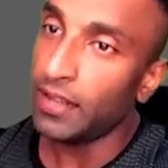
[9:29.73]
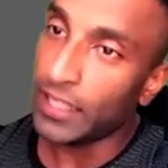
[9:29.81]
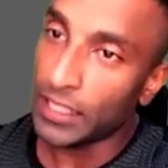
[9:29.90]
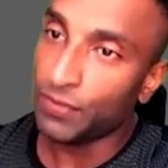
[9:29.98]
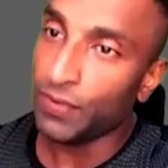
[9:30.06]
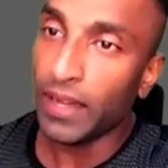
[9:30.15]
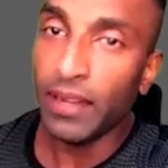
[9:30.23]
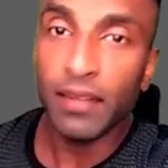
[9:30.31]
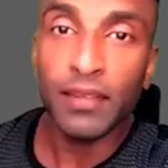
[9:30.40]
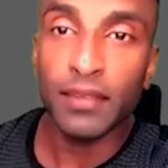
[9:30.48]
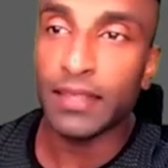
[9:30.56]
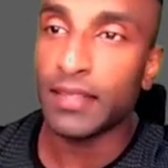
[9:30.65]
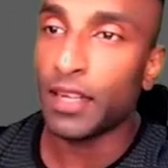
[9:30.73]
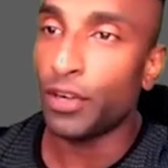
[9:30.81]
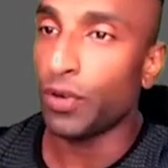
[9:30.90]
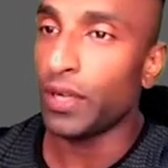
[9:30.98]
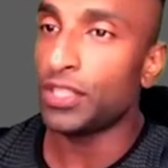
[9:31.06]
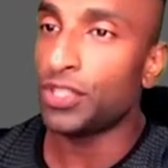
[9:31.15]
that's why these are
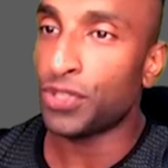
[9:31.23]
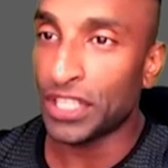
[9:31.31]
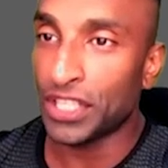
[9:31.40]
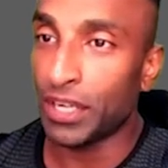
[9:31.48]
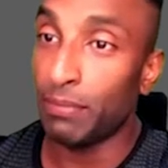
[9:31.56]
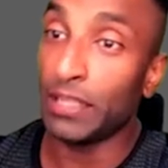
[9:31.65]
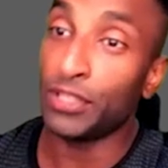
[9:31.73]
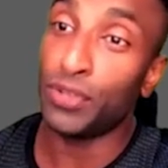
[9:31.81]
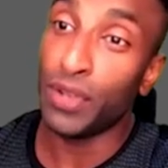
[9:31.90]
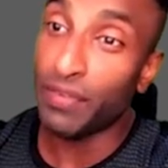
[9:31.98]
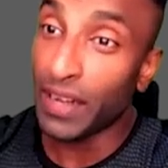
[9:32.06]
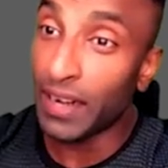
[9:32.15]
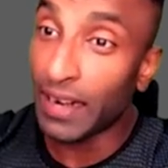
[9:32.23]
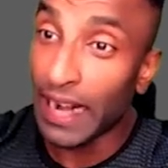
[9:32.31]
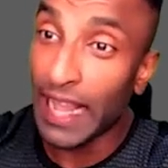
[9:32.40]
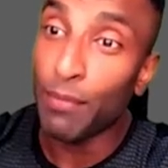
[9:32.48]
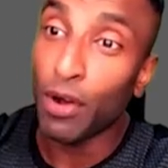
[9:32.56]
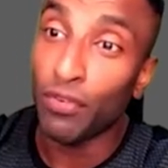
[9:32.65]
known as treasury bills you have a
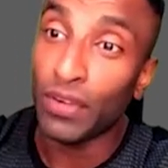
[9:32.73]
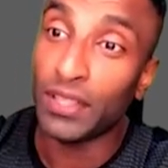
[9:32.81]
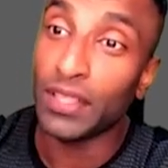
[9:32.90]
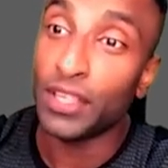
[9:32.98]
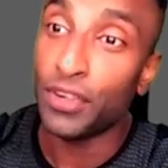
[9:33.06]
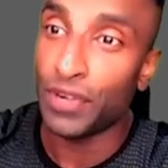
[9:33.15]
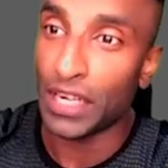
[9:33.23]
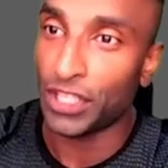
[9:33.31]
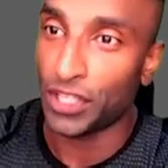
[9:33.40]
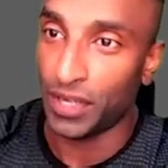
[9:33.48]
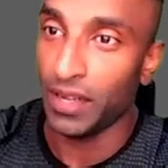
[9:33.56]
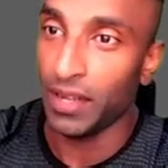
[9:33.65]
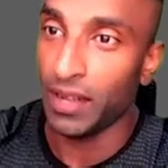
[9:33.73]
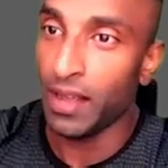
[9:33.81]
claim over the treasury